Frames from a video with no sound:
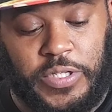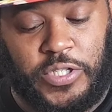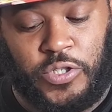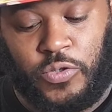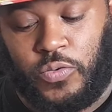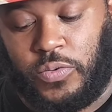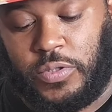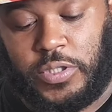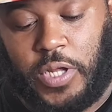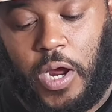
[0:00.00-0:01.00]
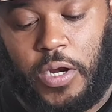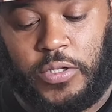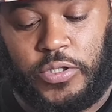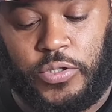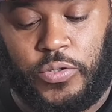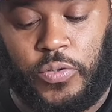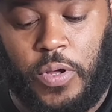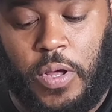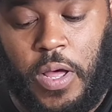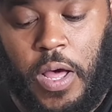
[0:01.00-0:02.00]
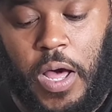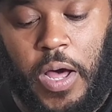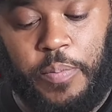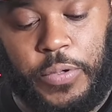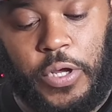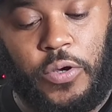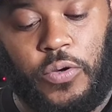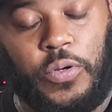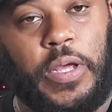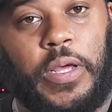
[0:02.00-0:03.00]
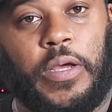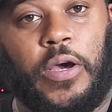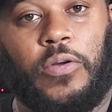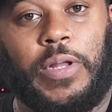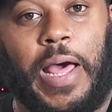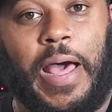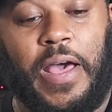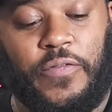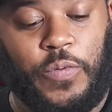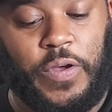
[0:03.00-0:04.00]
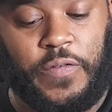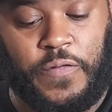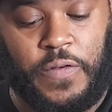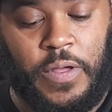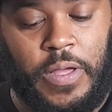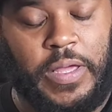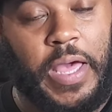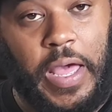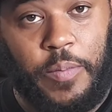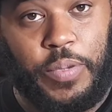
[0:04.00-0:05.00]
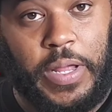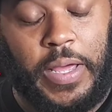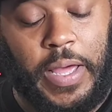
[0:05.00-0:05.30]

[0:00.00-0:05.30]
soon starting to upload and go live with gameplay.